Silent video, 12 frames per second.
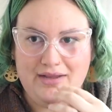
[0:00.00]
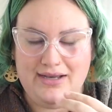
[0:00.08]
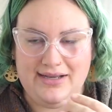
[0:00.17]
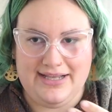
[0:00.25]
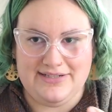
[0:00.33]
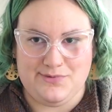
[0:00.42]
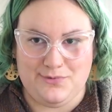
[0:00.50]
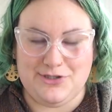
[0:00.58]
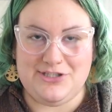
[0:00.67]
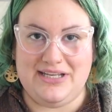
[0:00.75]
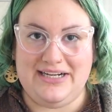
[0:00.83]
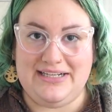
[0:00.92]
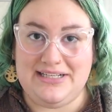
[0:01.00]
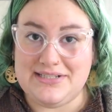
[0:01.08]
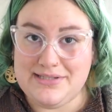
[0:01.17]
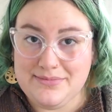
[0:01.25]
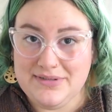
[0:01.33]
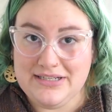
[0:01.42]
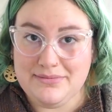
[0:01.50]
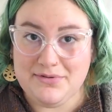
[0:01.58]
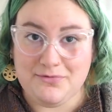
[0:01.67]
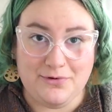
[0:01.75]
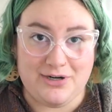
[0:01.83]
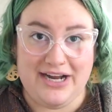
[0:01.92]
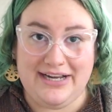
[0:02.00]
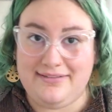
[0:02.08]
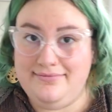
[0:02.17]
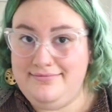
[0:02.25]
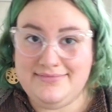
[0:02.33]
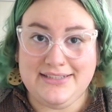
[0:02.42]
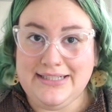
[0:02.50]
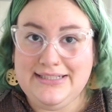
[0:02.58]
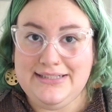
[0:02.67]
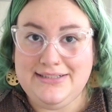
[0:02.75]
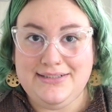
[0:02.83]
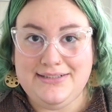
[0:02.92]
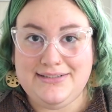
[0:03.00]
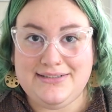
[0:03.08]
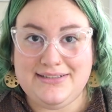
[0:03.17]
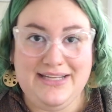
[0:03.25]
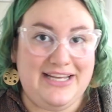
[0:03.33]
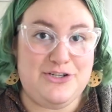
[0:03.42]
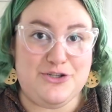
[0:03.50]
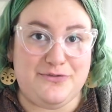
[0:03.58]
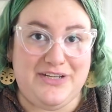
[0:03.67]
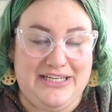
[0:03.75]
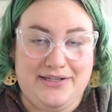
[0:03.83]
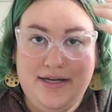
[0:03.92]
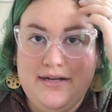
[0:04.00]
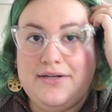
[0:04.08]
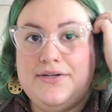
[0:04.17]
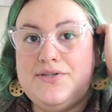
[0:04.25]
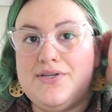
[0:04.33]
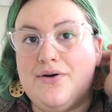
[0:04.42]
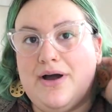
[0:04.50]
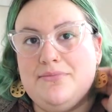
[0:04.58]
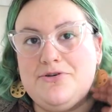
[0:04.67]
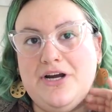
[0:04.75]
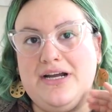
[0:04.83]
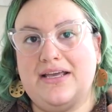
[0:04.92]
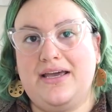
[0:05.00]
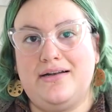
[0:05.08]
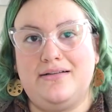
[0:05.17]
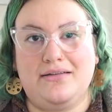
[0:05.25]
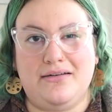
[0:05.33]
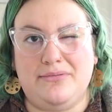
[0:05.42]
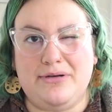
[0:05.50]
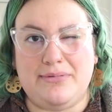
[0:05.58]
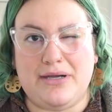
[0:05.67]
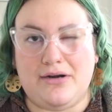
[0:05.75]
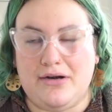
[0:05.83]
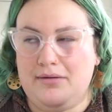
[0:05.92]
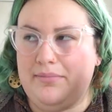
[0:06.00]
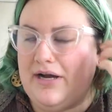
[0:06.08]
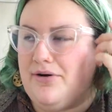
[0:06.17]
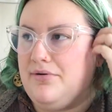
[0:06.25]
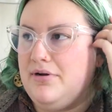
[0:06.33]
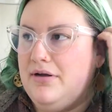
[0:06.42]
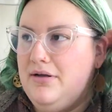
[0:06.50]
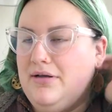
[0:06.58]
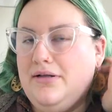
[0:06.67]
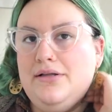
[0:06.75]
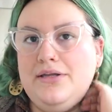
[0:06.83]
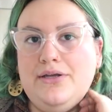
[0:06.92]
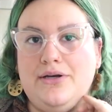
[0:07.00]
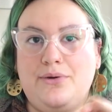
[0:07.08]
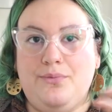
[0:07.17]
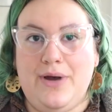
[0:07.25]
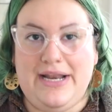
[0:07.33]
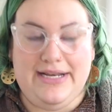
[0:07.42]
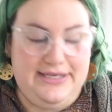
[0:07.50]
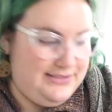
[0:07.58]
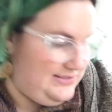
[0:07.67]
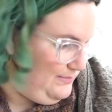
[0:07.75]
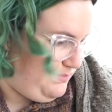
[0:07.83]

It gets worse than it needs to be before I intervene. So I'm trying to get a little bit better about, you know, when it's